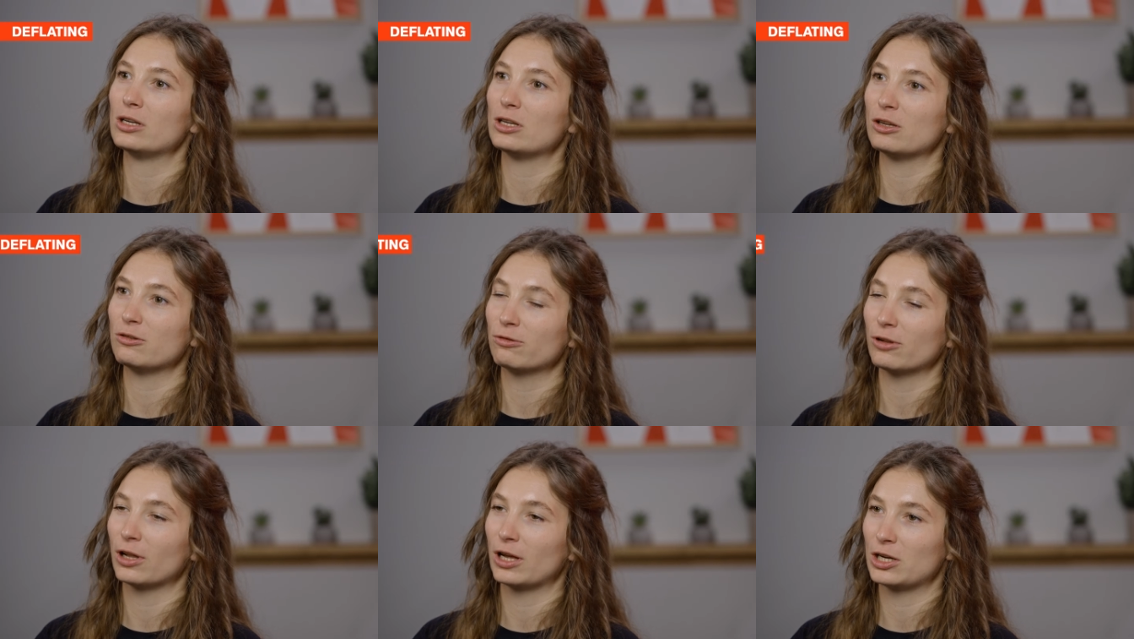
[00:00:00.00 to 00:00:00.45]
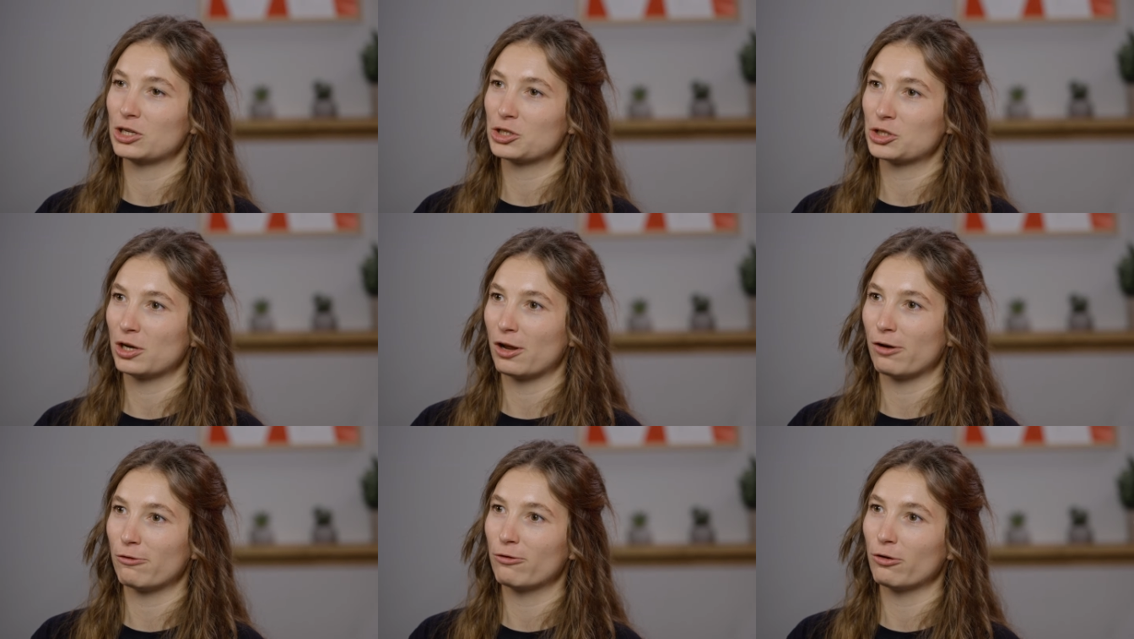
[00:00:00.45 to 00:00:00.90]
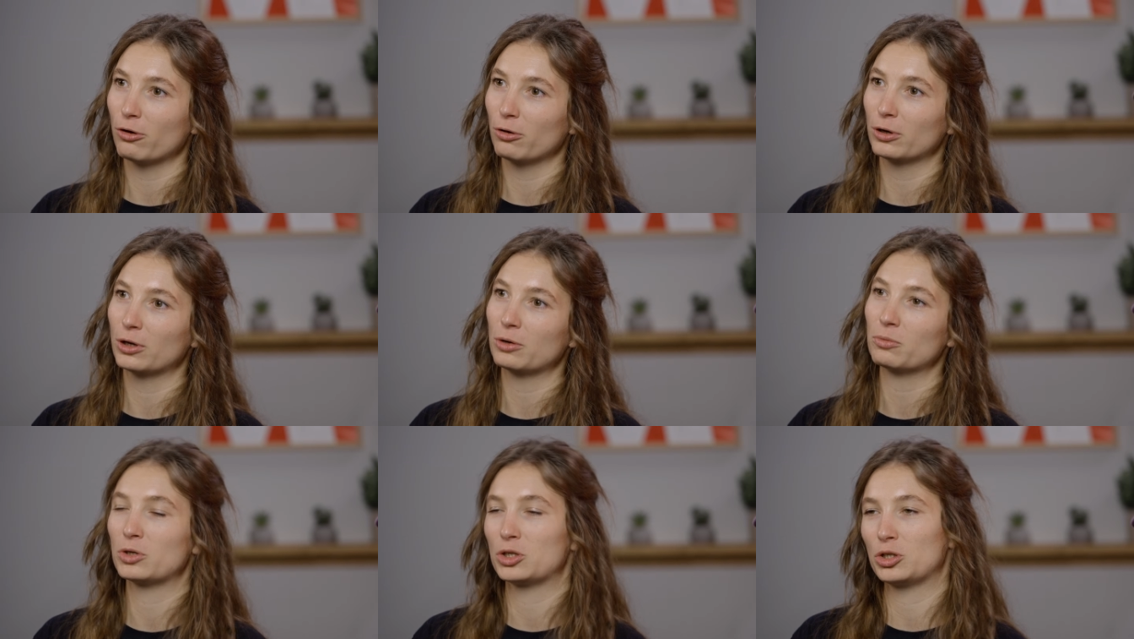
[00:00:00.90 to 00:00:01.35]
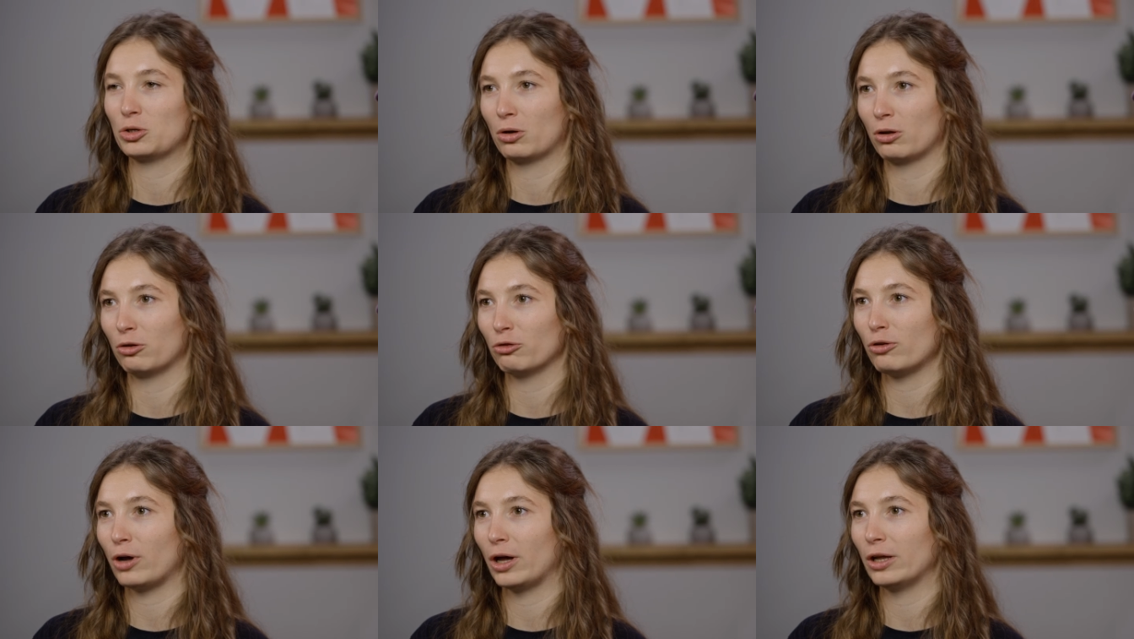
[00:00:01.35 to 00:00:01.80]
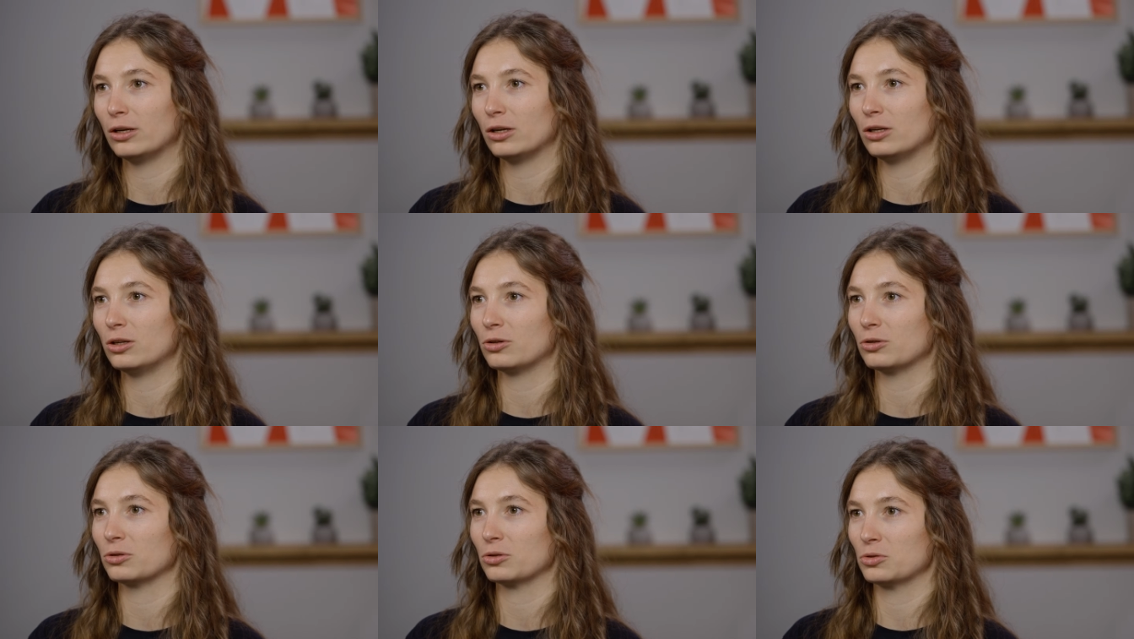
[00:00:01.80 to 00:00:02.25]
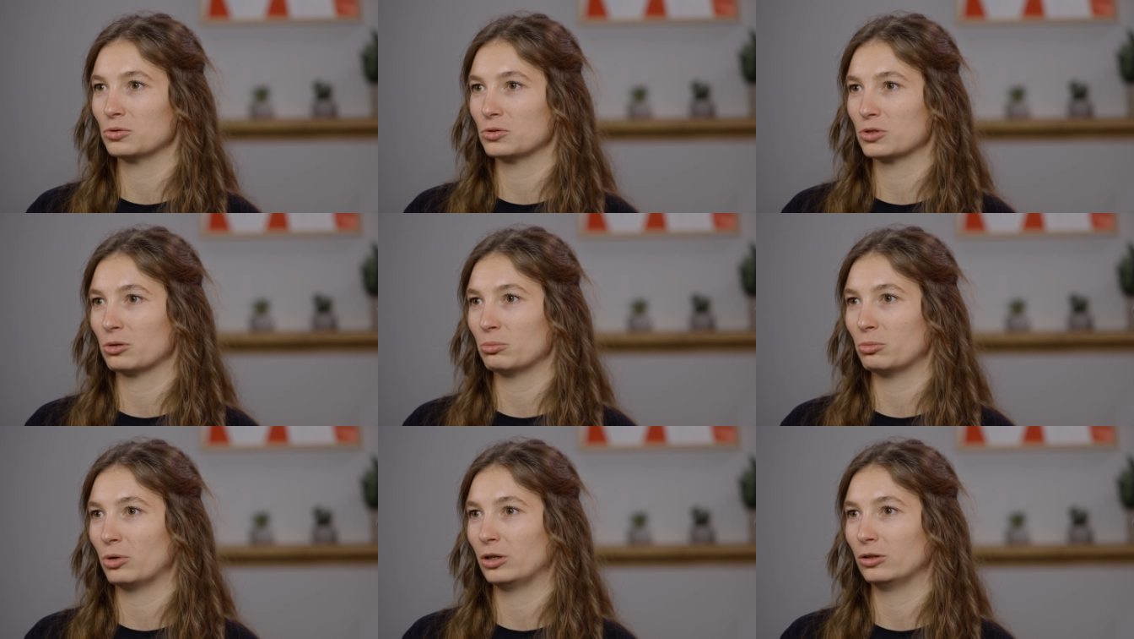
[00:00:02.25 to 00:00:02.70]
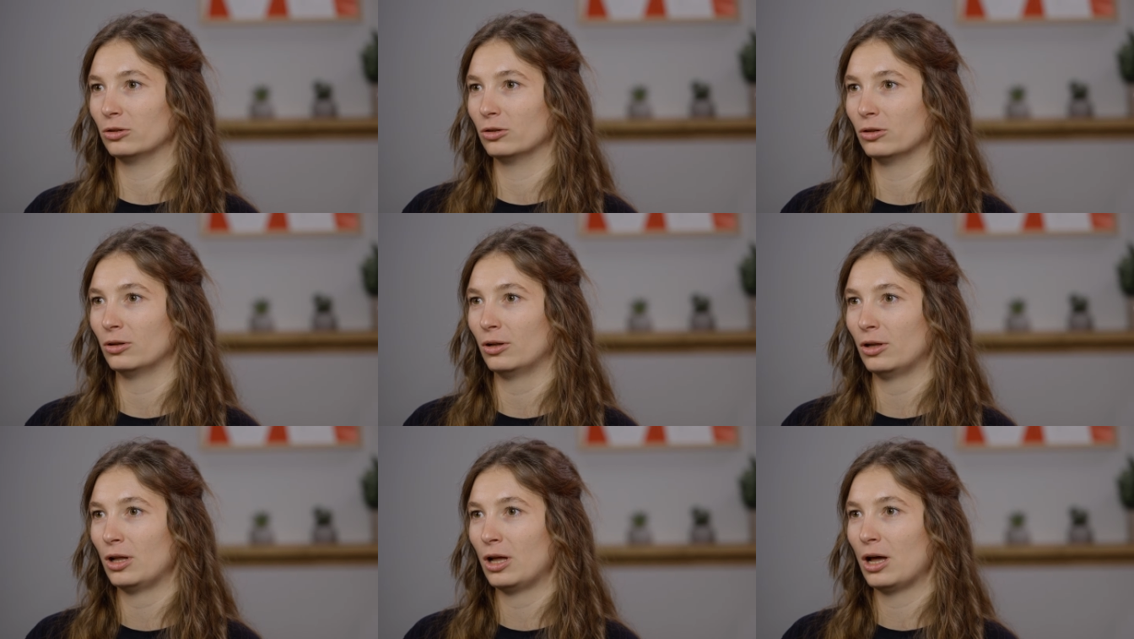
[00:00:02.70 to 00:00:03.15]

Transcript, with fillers: deflation and folding which you can find in our user manual